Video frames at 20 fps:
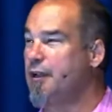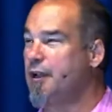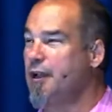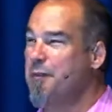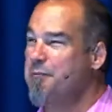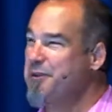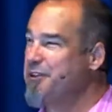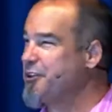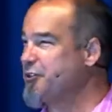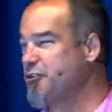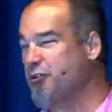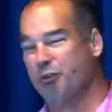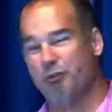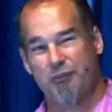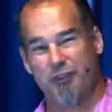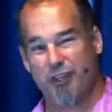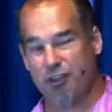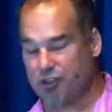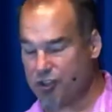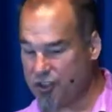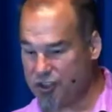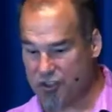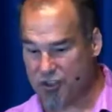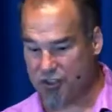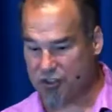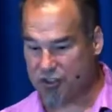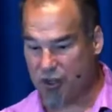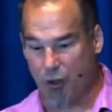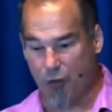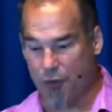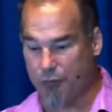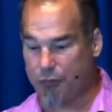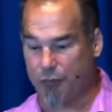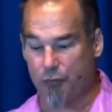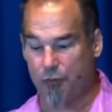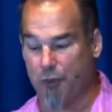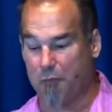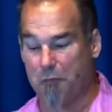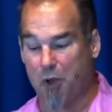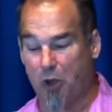But the truth is, she's just going
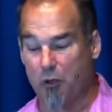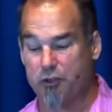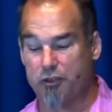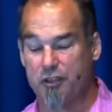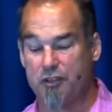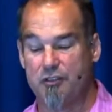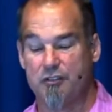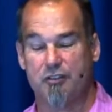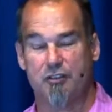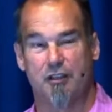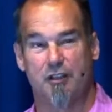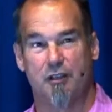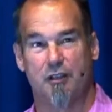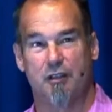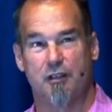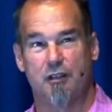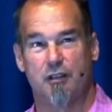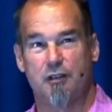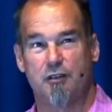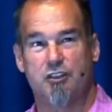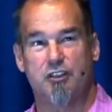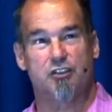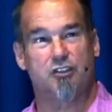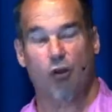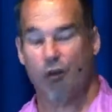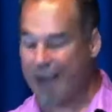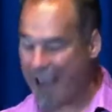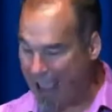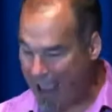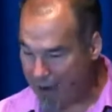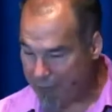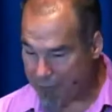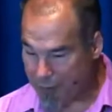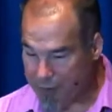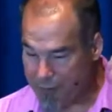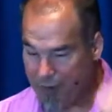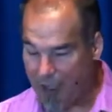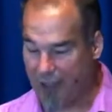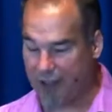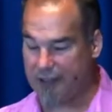through the motions. She's on every
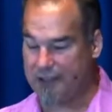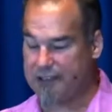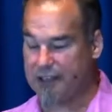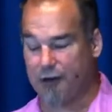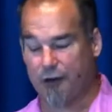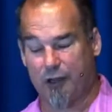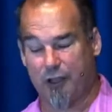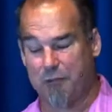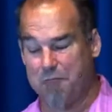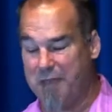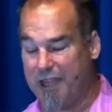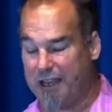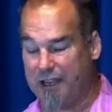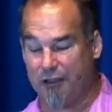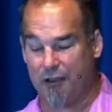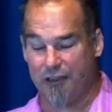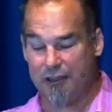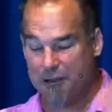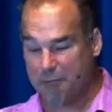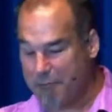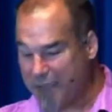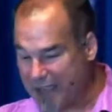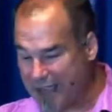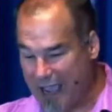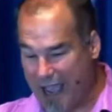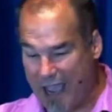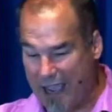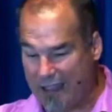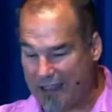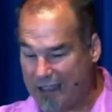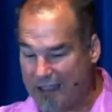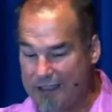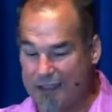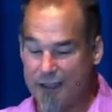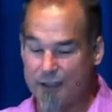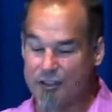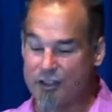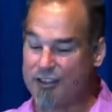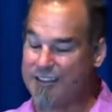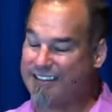volunteer committee on the Big Island.
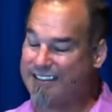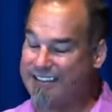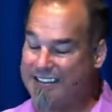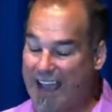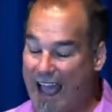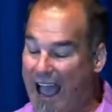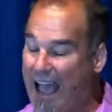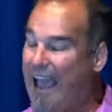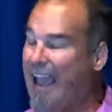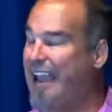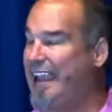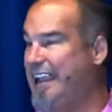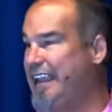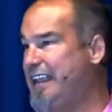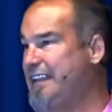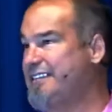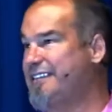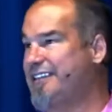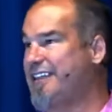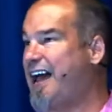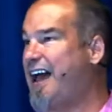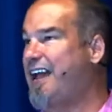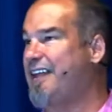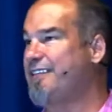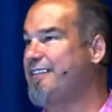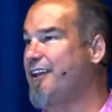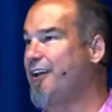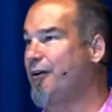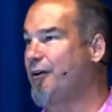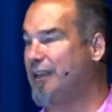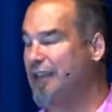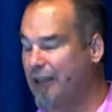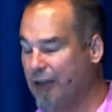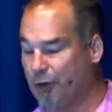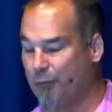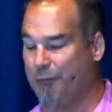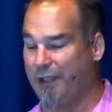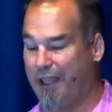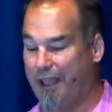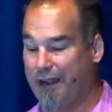She's dying inside, though, a
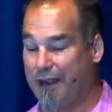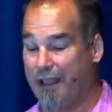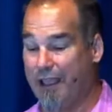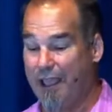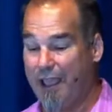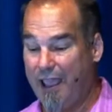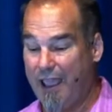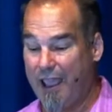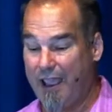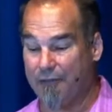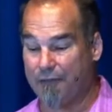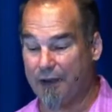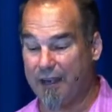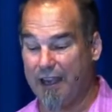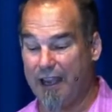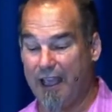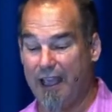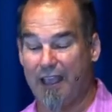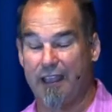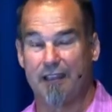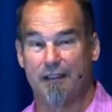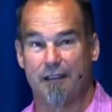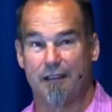little bit every day.